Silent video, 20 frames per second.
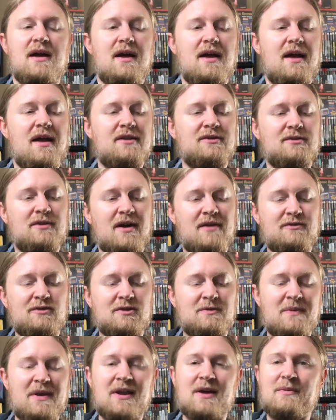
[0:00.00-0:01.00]
And so after
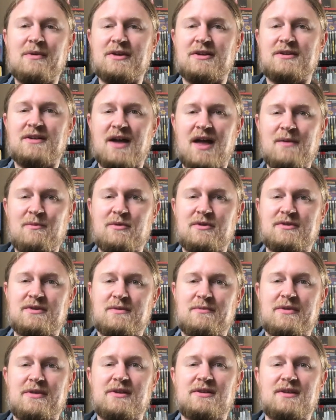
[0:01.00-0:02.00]
spending a bunch of time with
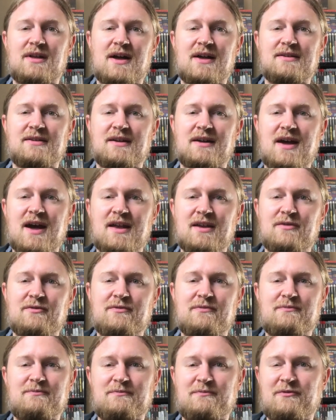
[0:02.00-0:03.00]
some of these lines, I kind
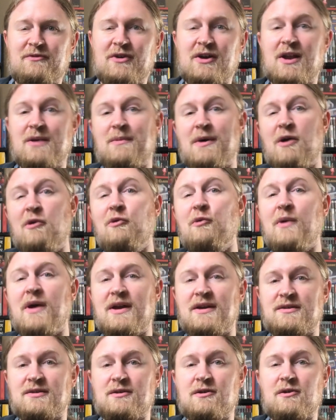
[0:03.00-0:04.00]
of figured out my own
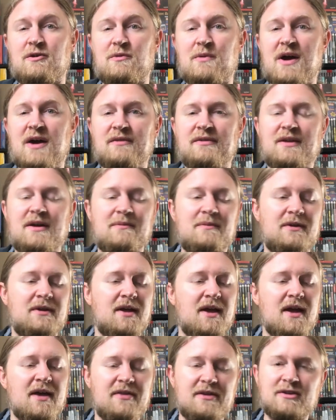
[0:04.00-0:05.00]
ways to go around them. And
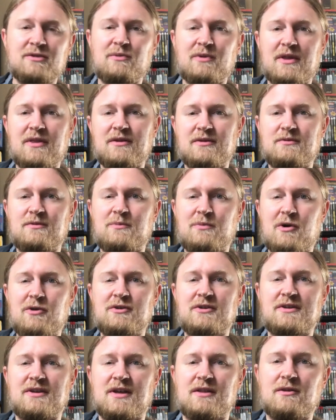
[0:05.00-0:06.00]
this is one of the
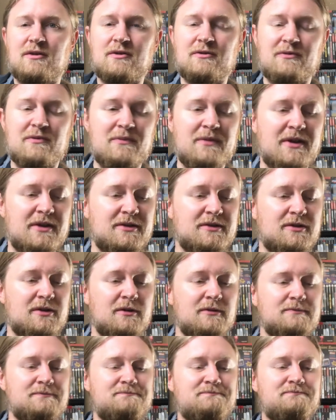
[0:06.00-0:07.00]
approaches I learned from this.
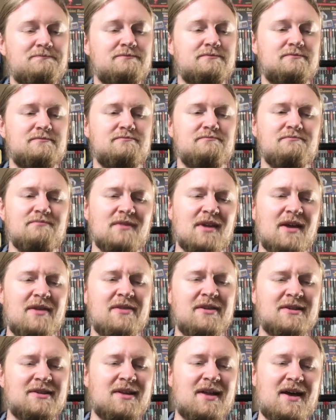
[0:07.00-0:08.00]
So
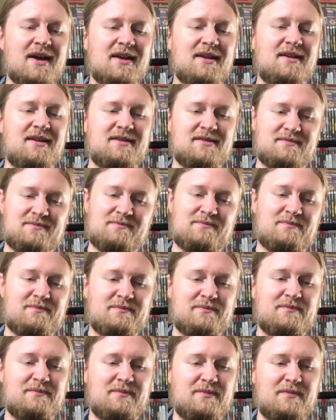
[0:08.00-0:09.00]
this line is
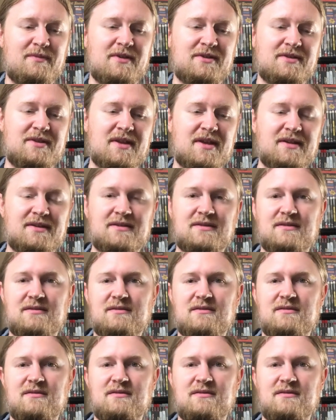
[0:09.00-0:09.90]
this.